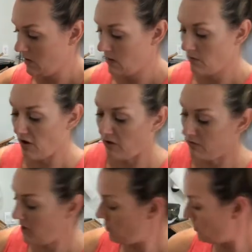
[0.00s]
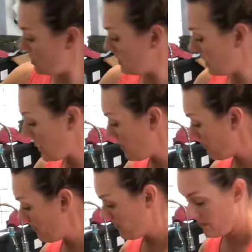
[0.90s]
About 3/4
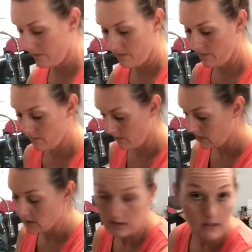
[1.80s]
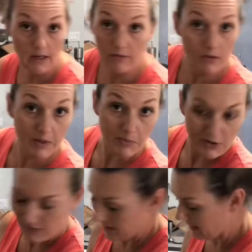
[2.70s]
cup, doesn't have to be
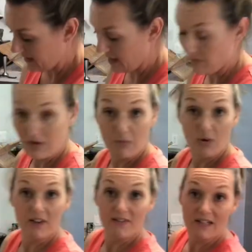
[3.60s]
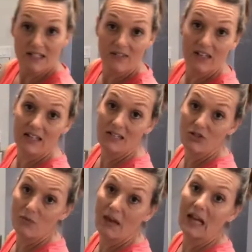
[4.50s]
perfect. And I'm gonna pour the rest of it
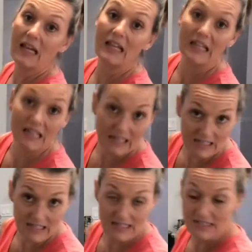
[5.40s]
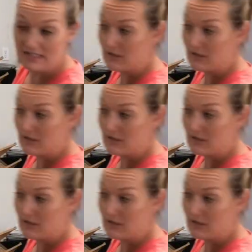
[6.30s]
into my clean Instant